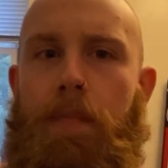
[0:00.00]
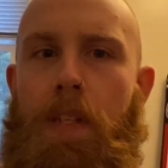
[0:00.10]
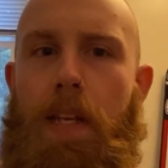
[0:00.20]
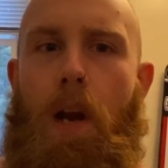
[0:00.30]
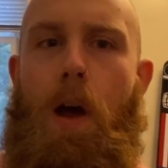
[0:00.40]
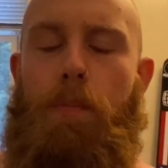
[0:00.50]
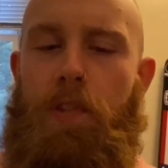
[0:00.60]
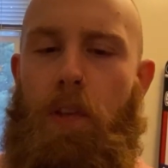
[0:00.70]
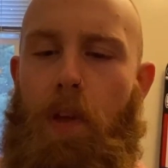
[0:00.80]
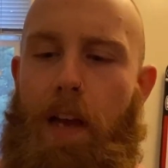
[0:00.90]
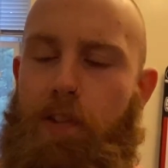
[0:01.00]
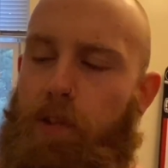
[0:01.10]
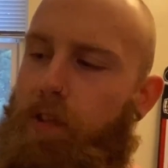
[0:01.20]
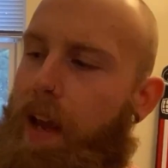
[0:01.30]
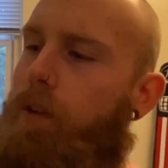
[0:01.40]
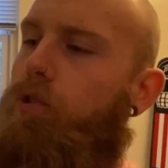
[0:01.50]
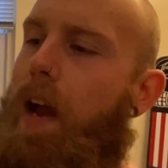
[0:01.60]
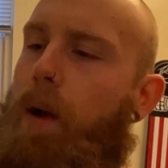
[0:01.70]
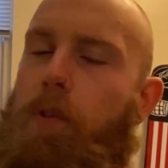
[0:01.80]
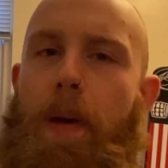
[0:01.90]
you know, I still stay on
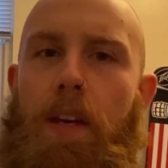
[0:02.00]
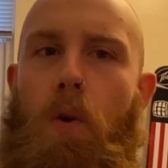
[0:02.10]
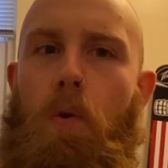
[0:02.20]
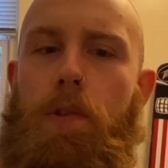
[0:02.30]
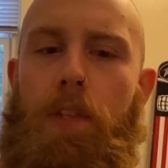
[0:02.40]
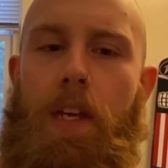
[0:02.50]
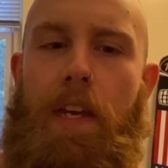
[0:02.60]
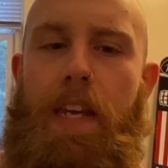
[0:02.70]
track with my goals,